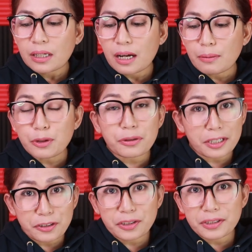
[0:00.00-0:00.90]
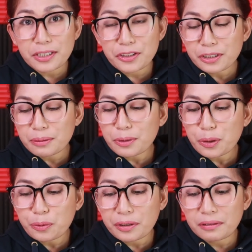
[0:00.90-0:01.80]
yung registration
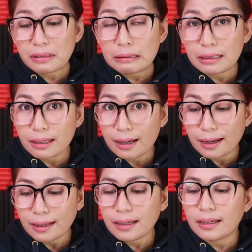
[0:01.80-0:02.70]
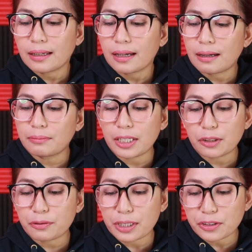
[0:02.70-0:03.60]
number with DTI,
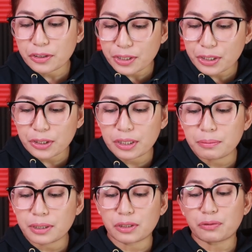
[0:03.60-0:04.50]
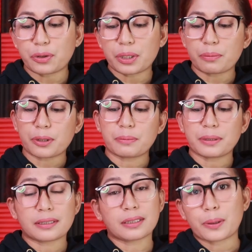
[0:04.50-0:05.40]
date of registration, business phone number,
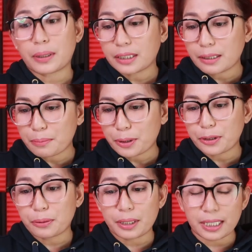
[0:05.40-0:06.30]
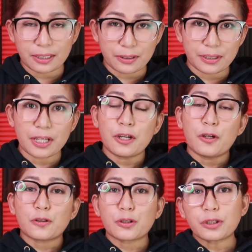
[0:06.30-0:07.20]
business local number, yung mga ganon.
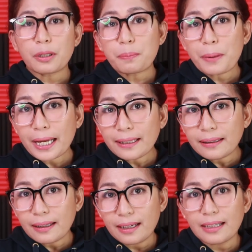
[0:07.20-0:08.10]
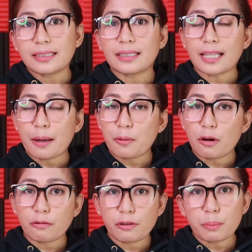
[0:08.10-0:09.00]
So, depende sa type
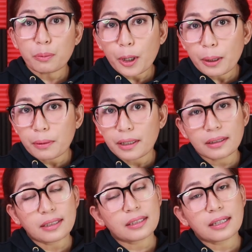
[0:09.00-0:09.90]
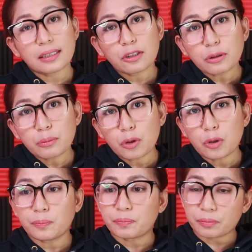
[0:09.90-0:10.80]
of employment na isasagot
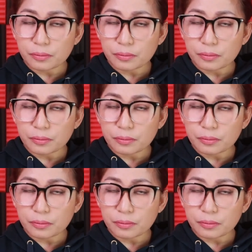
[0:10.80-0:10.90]
mo,